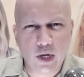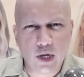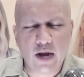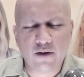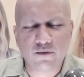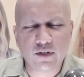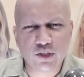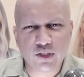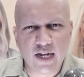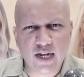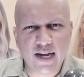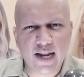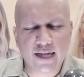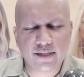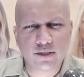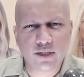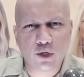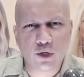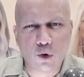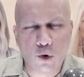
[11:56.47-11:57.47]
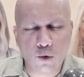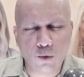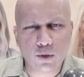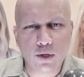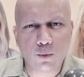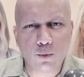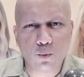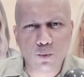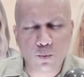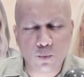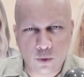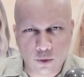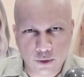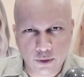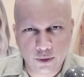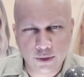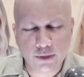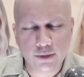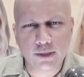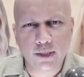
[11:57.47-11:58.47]
Every state has their own
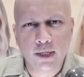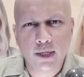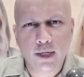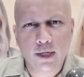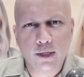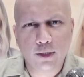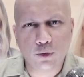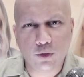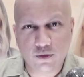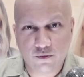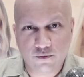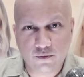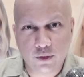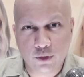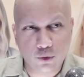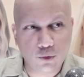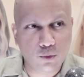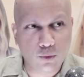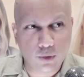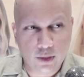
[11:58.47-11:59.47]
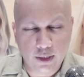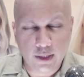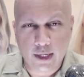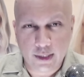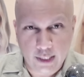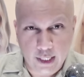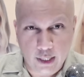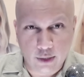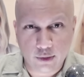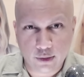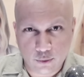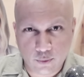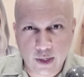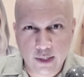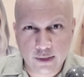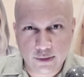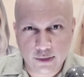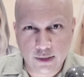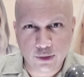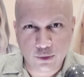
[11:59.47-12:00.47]
words to, to uh,
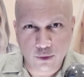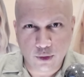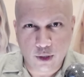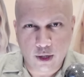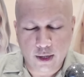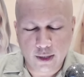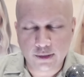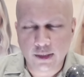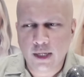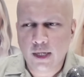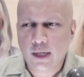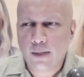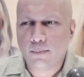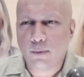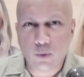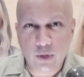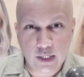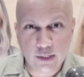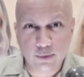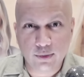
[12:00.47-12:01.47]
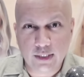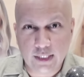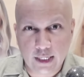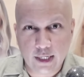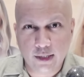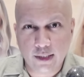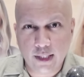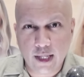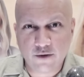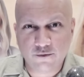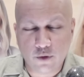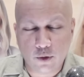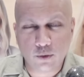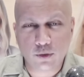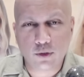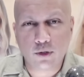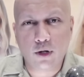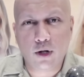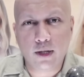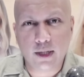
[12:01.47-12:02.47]
characterize these laws, but what you did in that
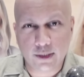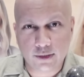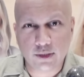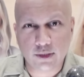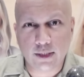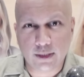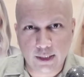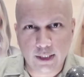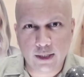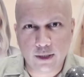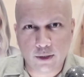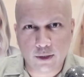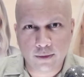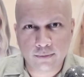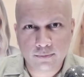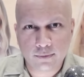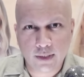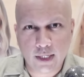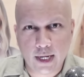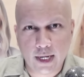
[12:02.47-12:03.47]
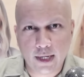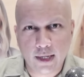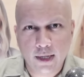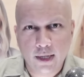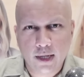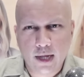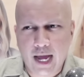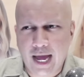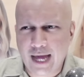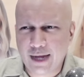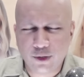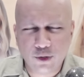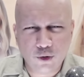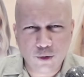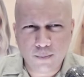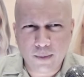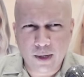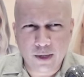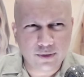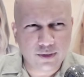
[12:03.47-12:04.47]
phone call is illegal. Okay, I don't know
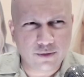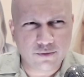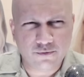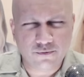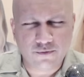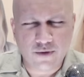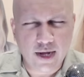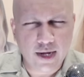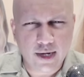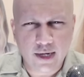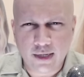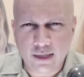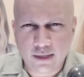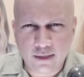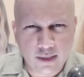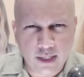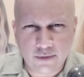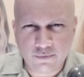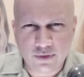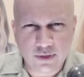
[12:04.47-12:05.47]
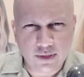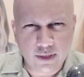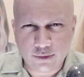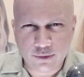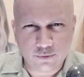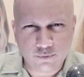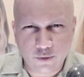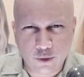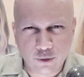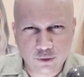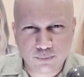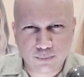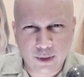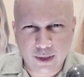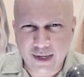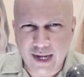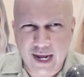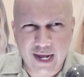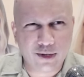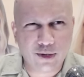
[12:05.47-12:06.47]
about find eleven thousand votes
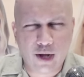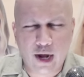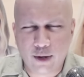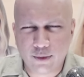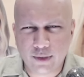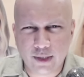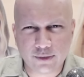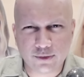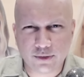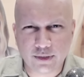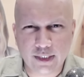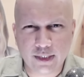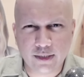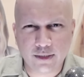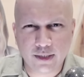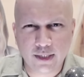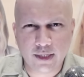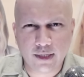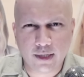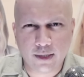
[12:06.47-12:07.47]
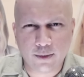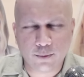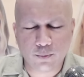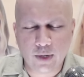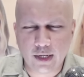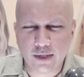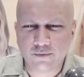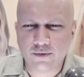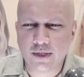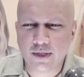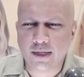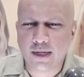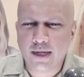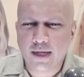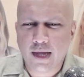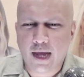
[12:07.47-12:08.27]
part. I don't know how that's legally uh, relevant.